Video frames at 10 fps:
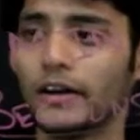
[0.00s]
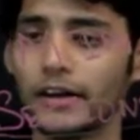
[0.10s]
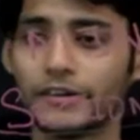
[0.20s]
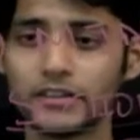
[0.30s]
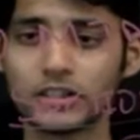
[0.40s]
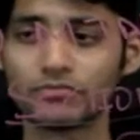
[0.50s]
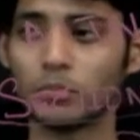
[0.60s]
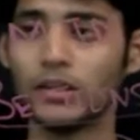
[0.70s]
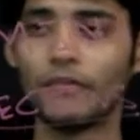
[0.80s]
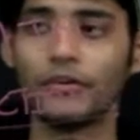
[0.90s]
ranges
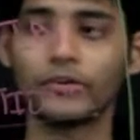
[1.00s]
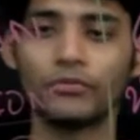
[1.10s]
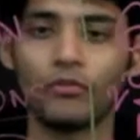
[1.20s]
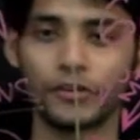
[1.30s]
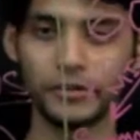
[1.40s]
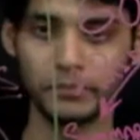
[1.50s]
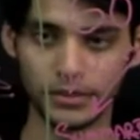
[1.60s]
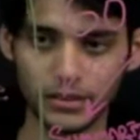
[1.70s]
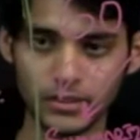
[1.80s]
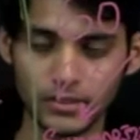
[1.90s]
from 11 to 14
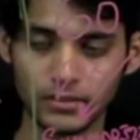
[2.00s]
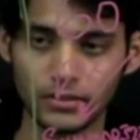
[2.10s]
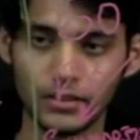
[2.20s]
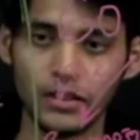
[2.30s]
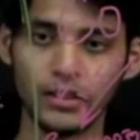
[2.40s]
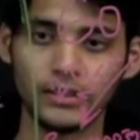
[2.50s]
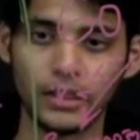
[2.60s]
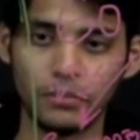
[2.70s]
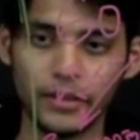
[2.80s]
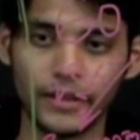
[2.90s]
minutes.
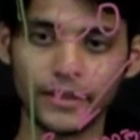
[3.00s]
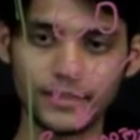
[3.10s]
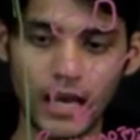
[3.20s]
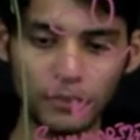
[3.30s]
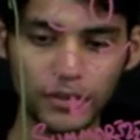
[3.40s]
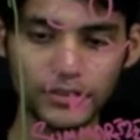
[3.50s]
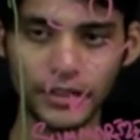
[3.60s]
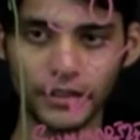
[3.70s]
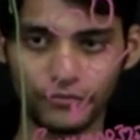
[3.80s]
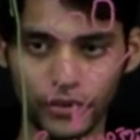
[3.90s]
There will be an examiner
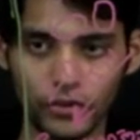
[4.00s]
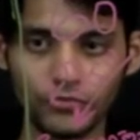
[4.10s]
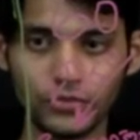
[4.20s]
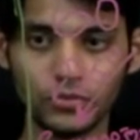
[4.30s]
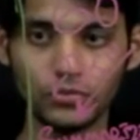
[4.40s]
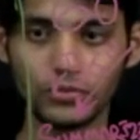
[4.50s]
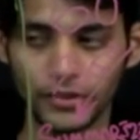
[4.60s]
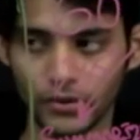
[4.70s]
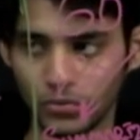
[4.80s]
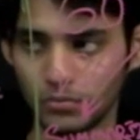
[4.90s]
sitting in front of you
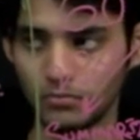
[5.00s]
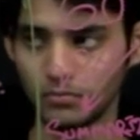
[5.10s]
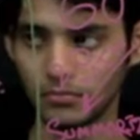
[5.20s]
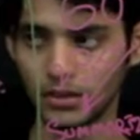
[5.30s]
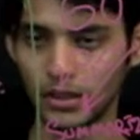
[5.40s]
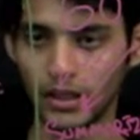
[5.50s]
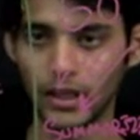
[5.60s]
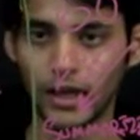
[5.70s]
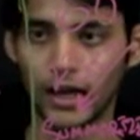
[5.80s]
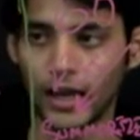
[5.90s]
in a room,
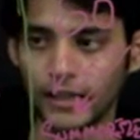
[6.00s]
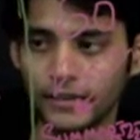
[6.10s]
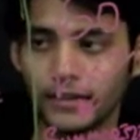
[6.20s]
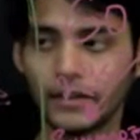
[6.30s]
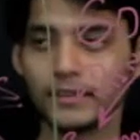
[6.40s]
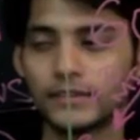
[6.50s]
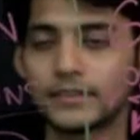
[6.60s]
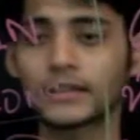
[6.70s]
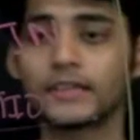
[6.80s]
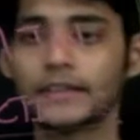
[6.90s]
and
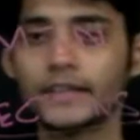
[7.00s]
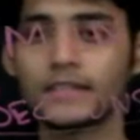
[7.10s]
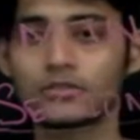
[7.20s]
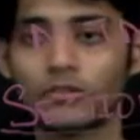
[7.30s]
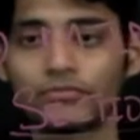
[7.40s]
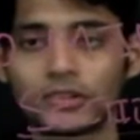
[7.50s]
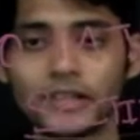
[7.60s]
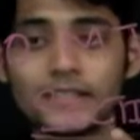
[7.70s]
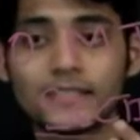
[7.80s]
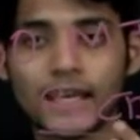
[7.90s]
this contains of
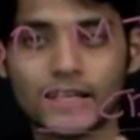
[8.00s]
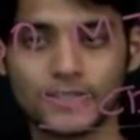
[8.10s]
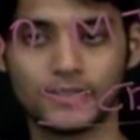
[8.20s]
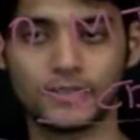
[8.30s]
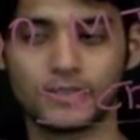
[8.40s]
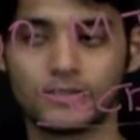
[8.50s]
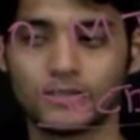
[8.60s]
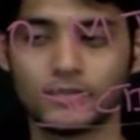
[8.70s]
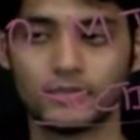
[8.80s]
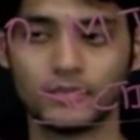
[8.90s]
three sections.
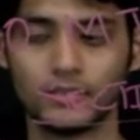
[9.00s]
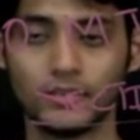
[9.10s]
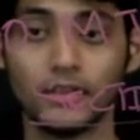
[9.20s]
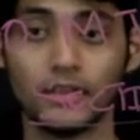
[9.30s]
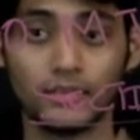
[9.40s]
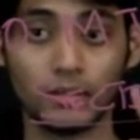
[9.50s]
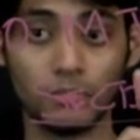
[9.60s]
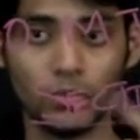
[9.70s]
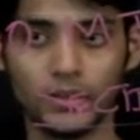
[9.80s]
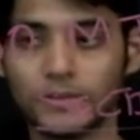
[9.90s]

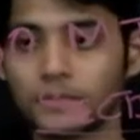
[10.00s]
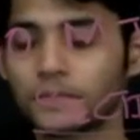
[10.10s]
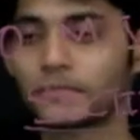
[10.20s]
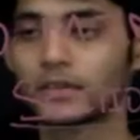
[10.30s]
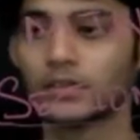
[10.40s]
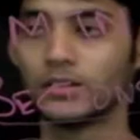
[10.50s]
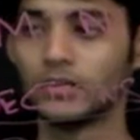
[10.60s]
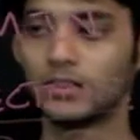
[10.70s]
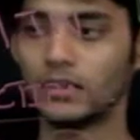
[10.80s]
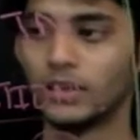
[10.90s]
Number one.
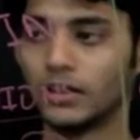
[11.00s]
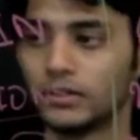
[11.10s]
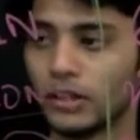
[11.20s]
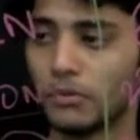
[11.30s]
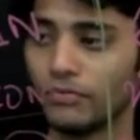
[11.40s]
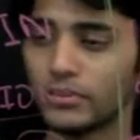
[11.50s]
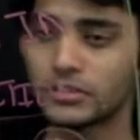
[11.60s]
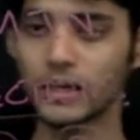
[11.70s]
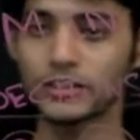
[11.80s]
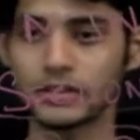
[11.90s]
The number one
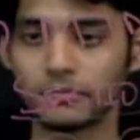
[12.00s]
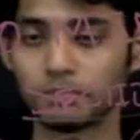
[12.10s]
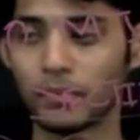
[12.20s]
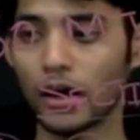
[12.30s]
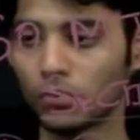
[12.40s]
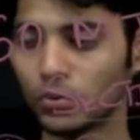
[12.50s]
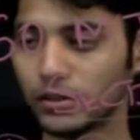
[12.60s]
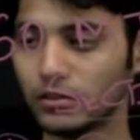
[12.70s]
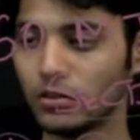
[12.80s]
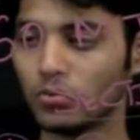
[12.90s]
section, part
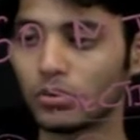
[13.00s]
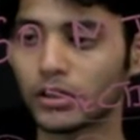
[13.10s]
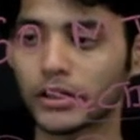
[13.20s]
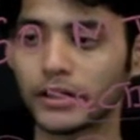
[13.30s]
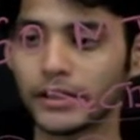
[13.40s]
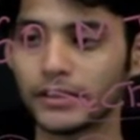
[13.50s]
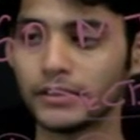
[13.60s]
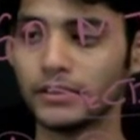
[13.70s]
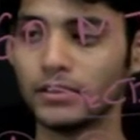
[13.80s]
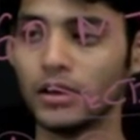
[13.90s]
one, would contain